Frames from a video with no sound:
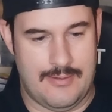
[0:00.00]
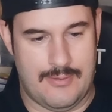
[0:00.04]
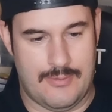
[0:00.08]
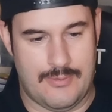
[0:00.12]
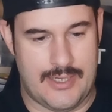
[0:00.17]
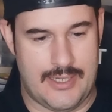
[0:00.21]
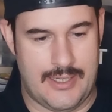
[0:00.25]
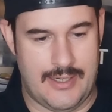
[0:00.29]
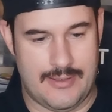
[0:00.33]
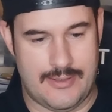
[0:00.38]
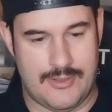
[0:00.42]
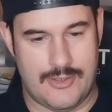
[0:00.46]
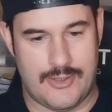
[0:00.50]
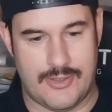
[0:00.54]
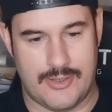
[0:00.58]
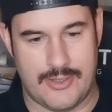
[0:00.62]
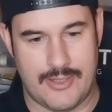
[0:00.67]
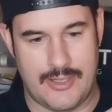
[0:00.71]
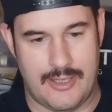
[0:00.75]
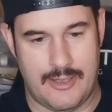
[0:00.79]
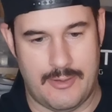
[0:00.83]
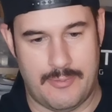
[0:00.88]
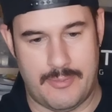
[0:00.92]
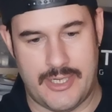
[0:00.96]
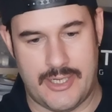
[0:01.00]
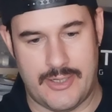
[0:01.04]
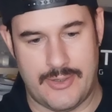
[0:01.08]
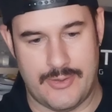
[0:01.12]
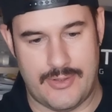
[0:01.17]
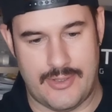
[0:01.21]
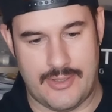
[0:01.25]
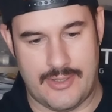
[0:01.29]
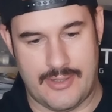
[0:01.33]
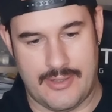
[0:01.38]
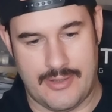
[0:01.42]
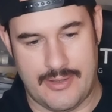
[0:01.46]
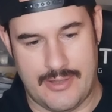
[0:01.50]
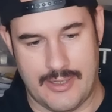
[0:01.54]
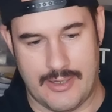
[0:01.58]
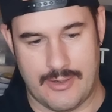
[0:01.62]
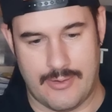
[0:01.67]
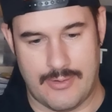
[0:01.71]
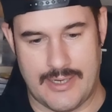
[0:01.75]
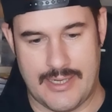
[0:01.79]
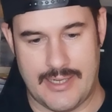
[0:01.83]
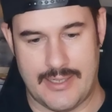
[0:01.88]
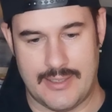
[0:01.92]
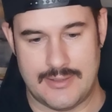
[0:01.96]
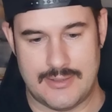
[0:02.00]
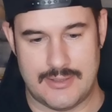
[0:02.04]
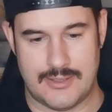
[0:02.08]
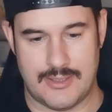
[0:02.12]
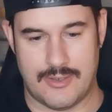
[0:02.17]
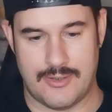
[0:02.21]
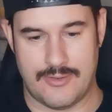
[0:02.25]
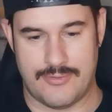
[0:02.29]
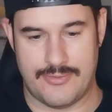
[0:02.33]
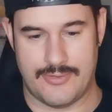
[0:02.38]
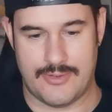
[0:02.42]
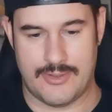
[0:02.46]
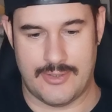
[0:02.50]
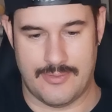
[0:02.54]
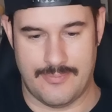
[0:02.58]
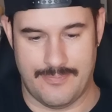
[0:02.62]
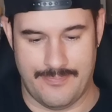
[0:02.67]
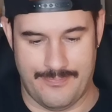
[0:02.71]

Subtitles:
while talking about the crankshaft,